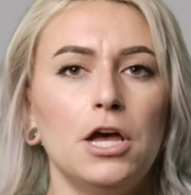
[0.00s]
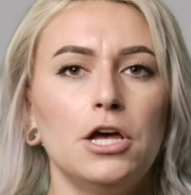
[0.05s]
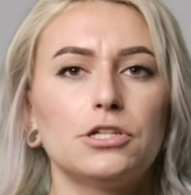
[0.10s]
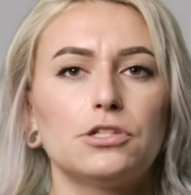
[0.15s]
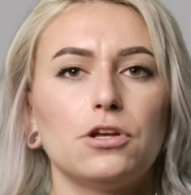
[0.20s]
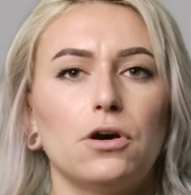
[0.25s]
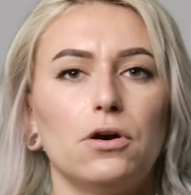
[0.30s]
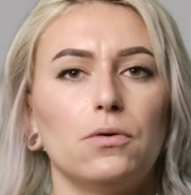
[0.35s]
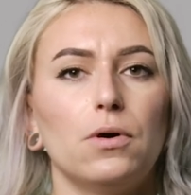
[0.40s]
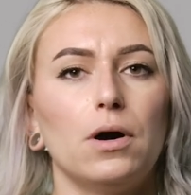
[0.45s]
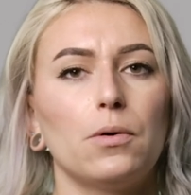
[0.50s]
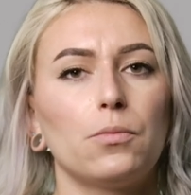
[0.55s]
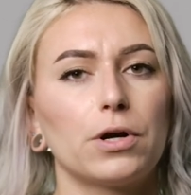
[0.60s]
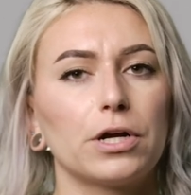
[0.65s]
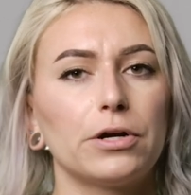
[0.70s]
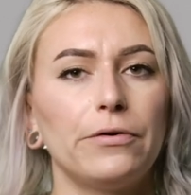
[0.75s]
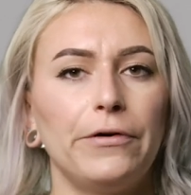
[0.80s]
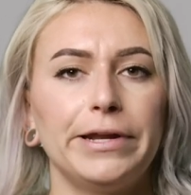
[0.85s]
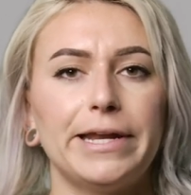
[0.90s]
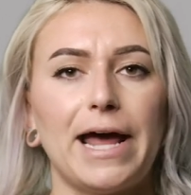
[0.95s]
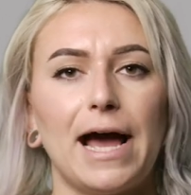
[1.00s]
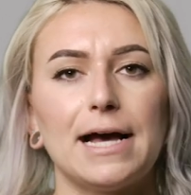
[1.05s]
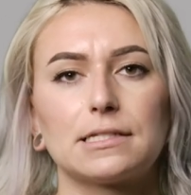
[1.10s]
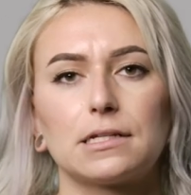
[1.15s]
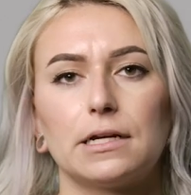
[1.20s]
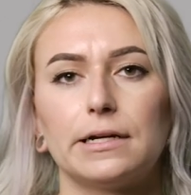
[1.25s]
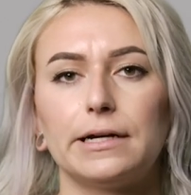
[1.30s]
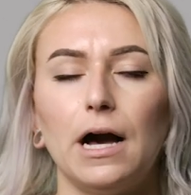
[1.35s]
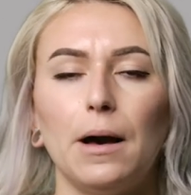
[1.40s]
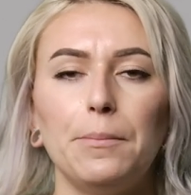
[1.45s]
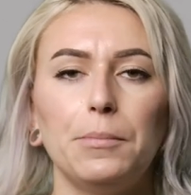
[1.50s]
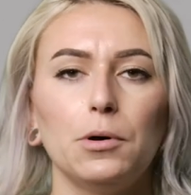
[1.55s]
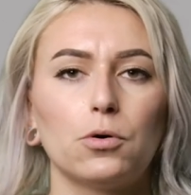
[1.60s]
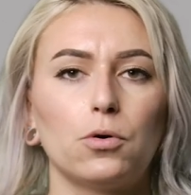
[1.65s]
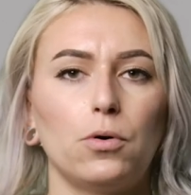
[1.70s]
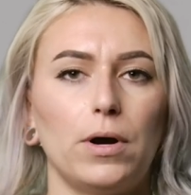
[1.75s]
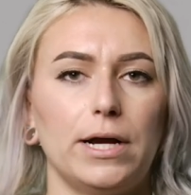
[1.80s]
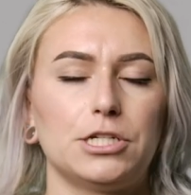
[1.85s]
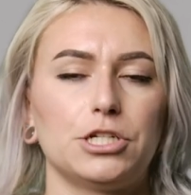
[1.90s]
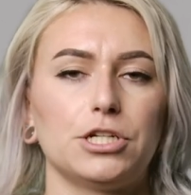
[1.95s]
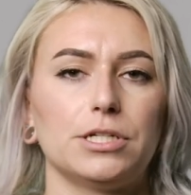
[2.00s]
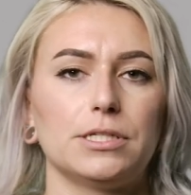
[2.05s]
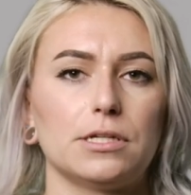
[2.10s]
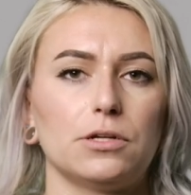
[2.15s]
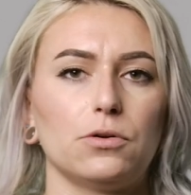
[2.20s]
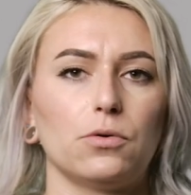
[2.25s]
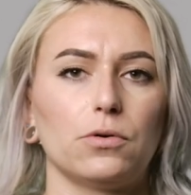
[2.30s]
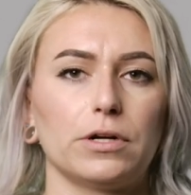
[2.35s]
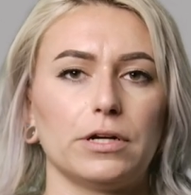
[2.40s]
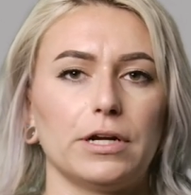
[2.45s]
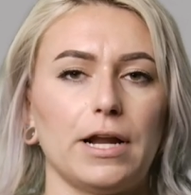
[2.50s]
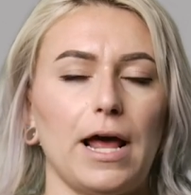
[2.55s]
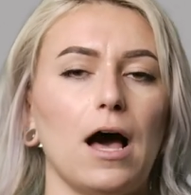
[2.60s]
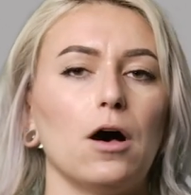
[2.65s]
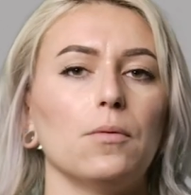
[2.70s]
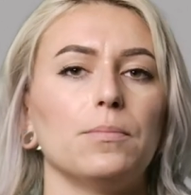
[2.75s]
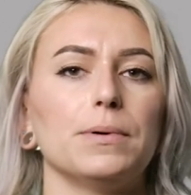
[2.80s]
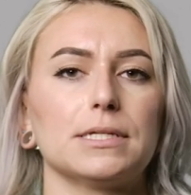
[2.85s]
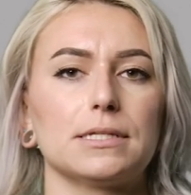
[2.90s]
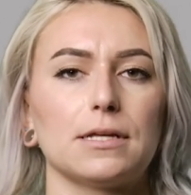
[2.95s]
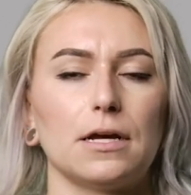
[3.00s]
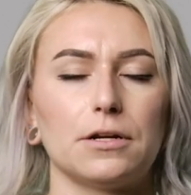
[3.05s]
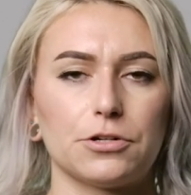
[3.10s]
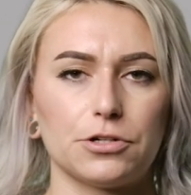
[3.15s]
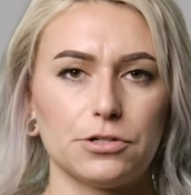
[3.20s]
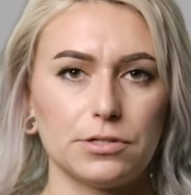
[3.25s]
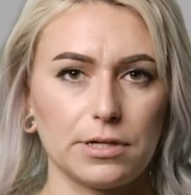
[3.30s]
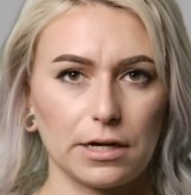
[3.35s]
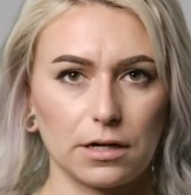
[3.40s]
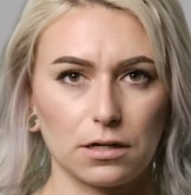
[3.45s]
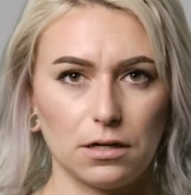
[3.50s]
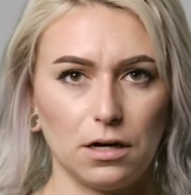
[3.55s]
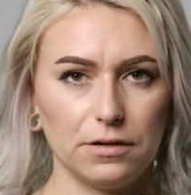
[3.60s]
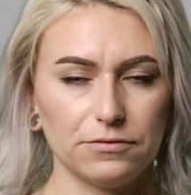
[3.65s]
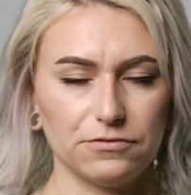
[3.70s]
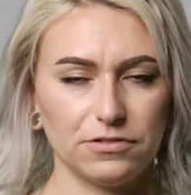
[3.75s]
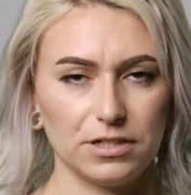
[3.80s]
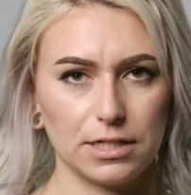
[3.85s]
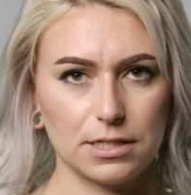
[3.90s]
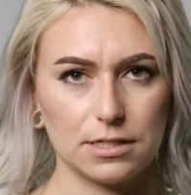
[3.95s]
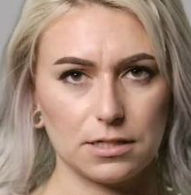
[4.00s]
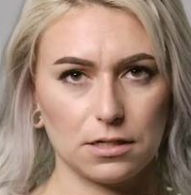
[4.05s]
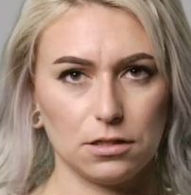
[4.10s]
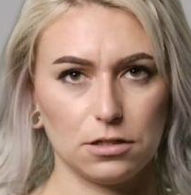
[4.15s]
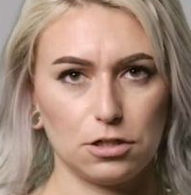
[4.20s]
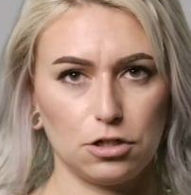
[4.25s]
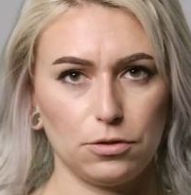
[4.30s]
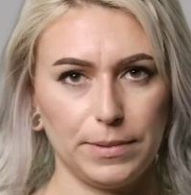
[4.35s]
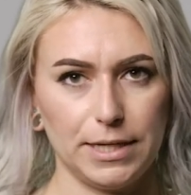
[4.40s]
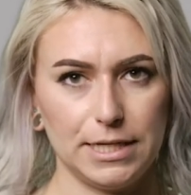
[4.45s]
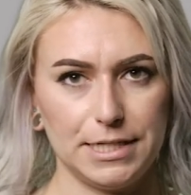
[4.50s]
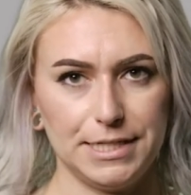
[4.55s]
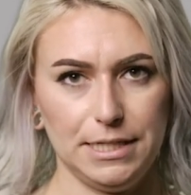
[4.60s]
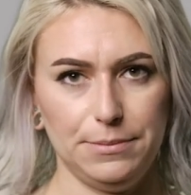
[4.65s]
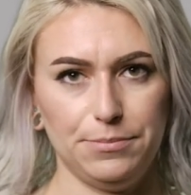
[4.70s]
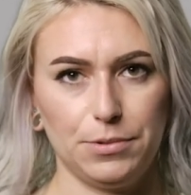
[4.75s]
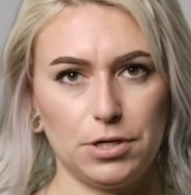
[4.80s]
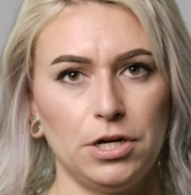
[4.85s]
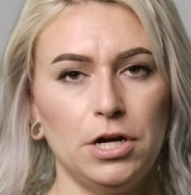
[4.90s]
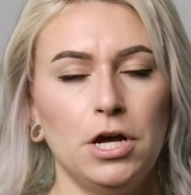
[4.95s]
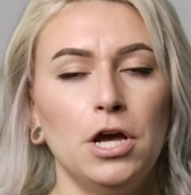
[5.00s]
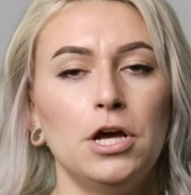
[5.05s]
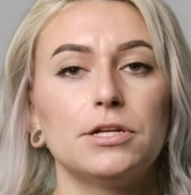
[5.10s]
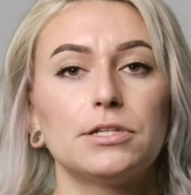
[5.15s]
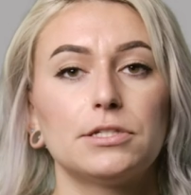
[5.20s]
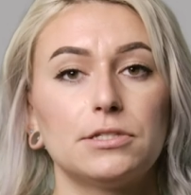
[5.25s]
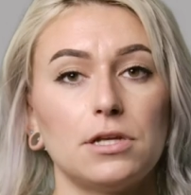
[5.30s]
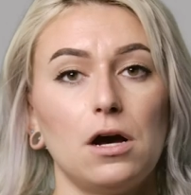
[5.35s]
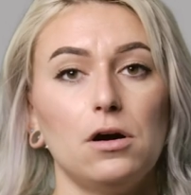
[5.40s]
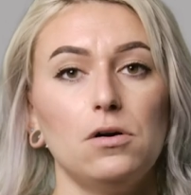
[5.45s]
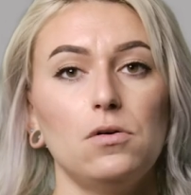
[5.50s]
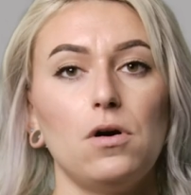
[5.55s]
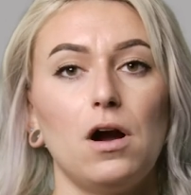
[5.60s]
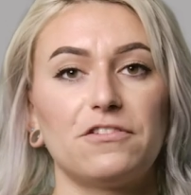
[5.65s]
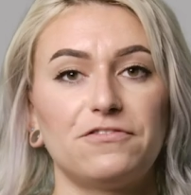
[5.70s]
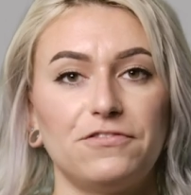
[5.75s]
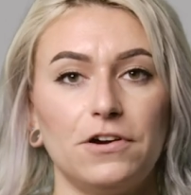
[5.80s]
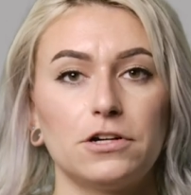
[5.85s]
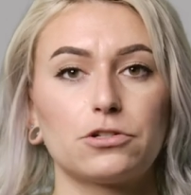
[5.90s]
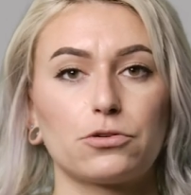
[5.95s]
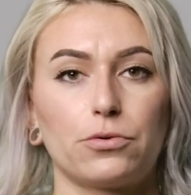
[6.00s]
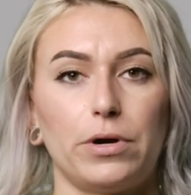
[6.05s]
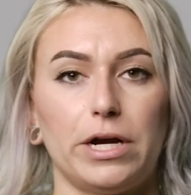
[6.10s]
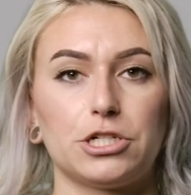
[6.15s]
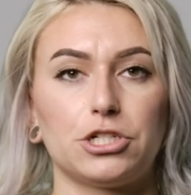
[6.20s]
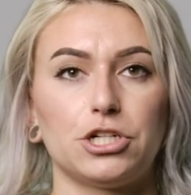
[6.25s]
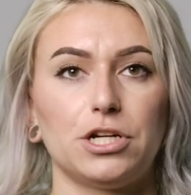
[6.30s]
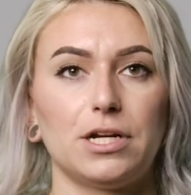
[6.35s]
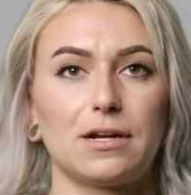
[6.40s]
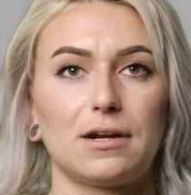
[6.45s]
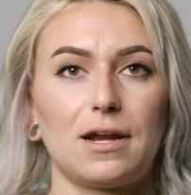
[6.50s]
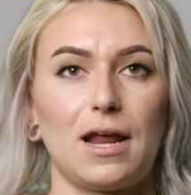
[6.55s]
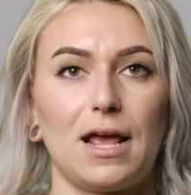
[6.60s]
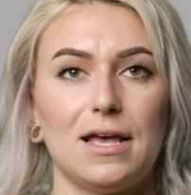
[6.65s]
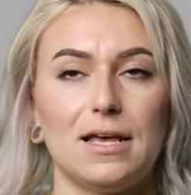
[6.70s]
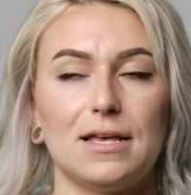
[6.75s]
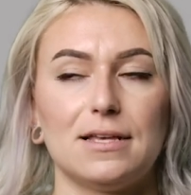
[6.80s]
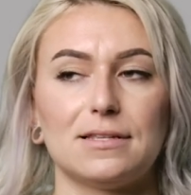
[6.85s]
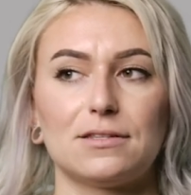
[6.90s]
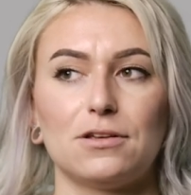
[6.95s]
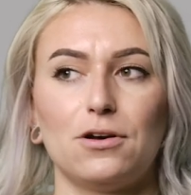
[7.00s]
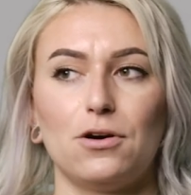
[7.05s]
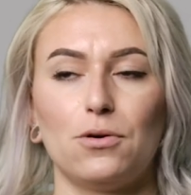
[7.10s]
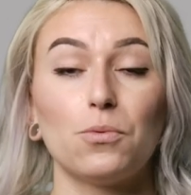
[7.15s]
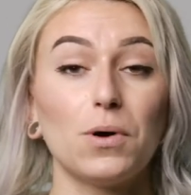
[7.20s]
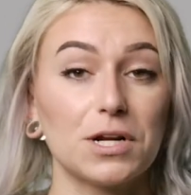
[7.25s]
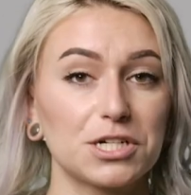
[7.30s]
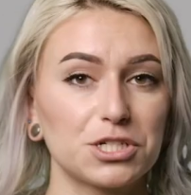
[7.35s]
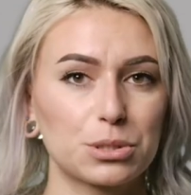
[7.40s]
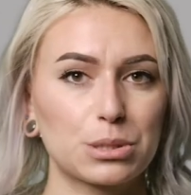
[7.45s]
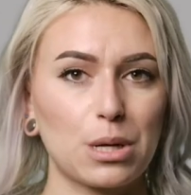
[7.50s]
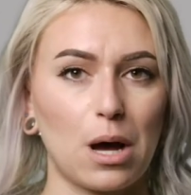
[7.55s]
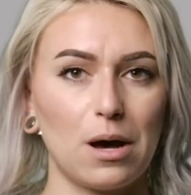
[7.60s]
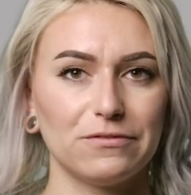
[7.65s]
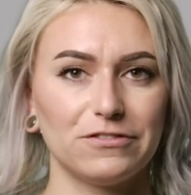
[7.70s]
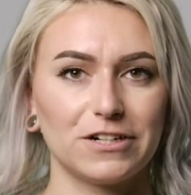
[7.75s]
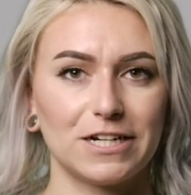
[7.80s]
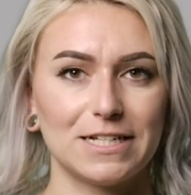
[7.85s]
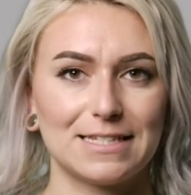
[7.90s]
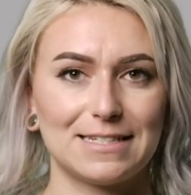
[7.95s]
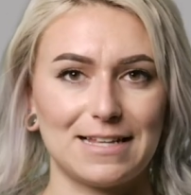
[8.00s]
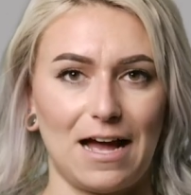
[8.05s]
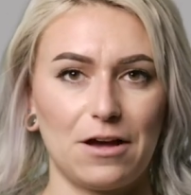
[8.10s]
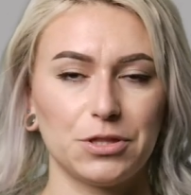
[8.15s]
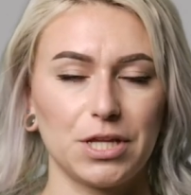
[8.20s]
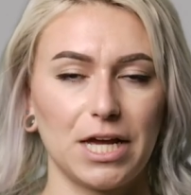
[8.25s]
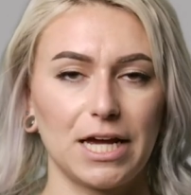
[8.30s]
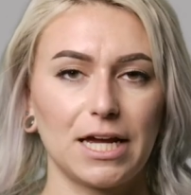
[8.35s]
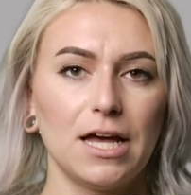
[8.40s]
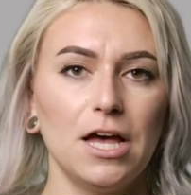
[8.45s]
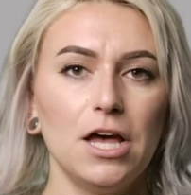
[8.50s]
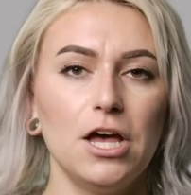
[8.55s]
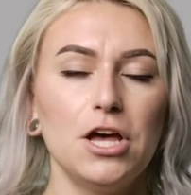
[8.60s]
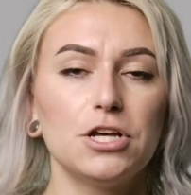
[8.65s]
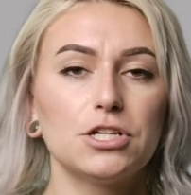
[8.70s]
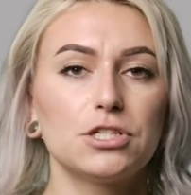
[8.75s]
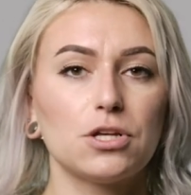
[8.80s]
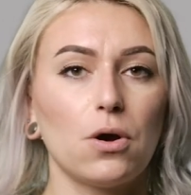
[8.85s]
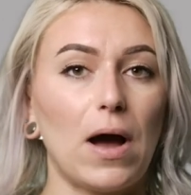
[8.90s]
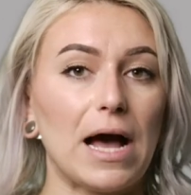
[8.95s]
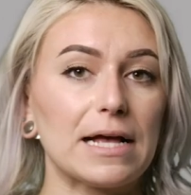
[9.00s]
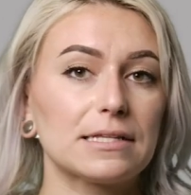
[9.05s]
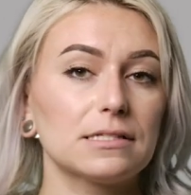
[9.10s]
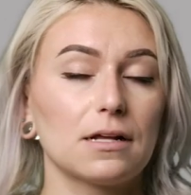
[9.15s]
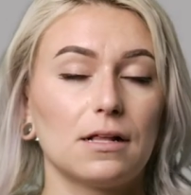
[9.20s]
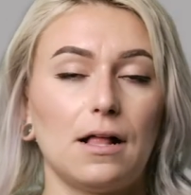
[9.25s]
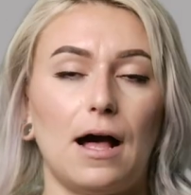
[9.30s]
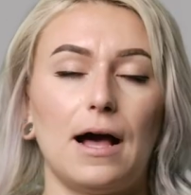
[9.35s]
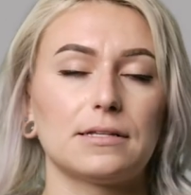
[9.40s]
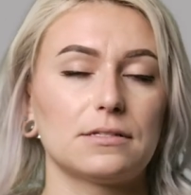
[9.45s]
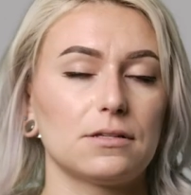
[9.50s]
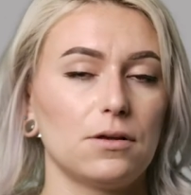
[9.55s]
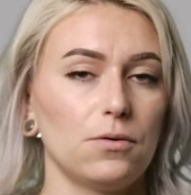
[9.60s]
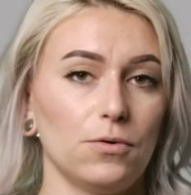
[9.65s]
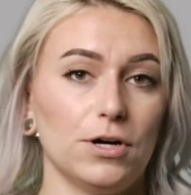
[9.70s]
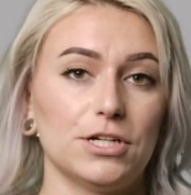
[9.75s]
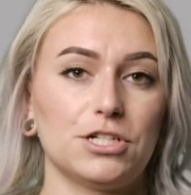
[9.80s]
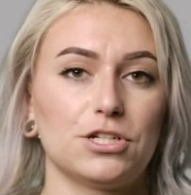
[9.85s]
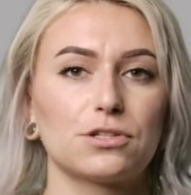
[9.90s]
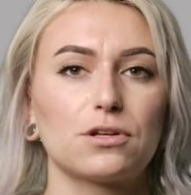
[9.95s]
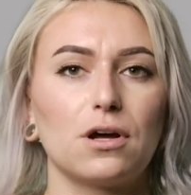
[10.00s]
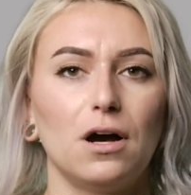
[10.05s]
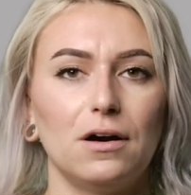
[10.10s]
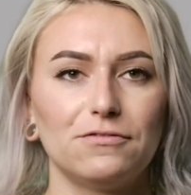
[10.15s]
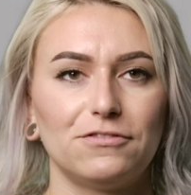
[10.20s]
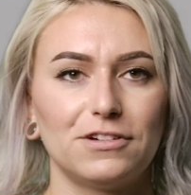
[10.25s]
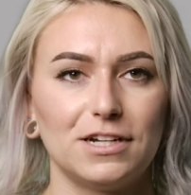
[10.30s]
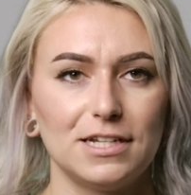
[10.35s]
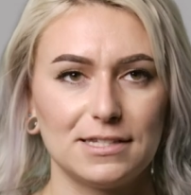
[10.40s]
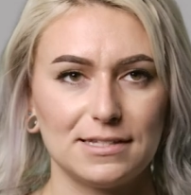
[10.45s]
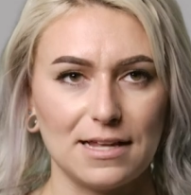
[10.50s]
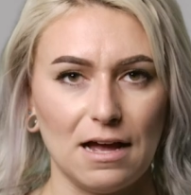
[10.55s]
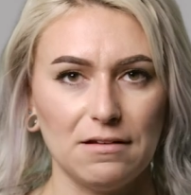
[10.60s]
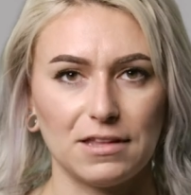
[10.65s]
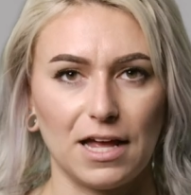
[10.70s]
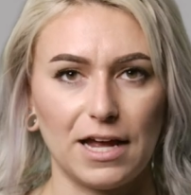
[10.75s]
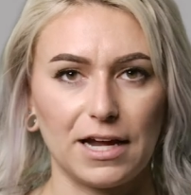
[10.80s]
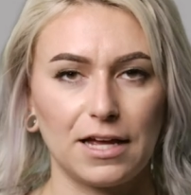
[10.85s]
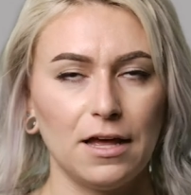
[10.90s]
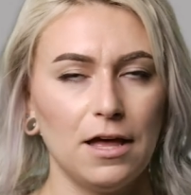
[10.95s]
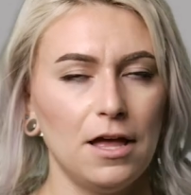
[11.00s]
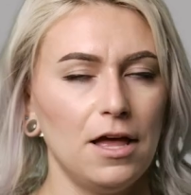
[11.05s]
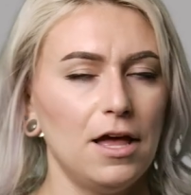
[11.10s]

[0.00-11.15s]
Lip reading: So we're going to ask a couple questions in order to help us understand confidence a little bit deeper. So our first question is, what does confidence sound like? So ask the class, what does confidence sound like?